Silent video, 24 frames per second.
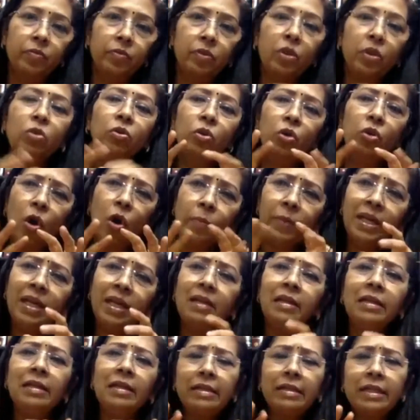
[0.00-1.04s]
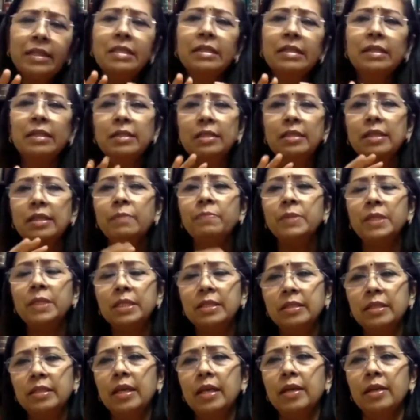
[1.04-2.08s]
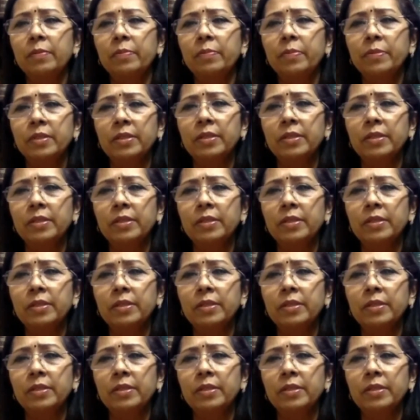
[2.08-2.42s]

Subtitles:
The nominal increase concept is there.